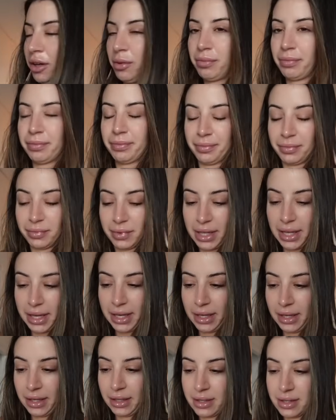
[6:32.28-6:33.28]
up
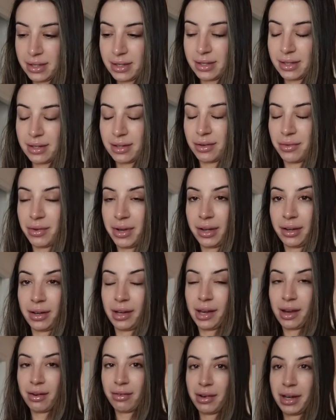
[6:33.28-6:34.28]
and we're gonna
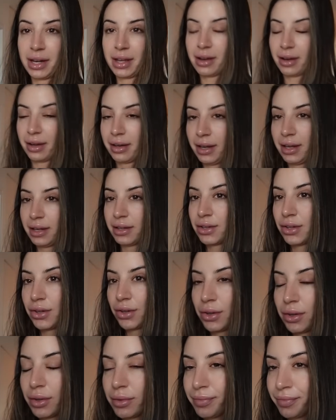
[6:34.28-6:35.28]
get ready. I need
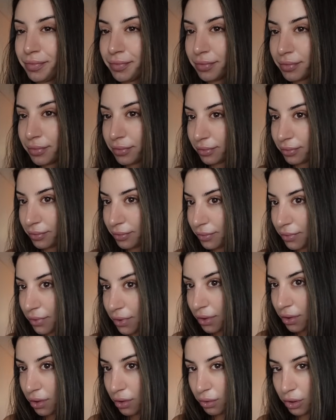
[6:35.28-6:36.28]
to
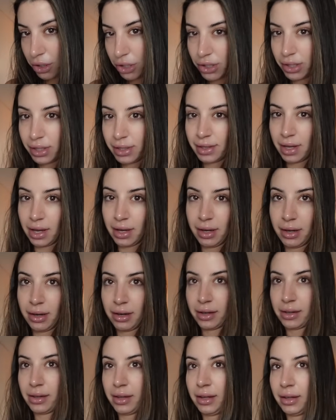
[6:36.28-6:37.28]
brush this
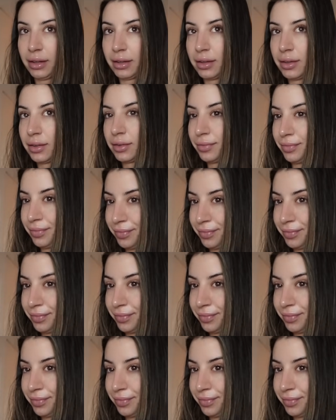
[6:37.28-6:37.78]
hair, I think.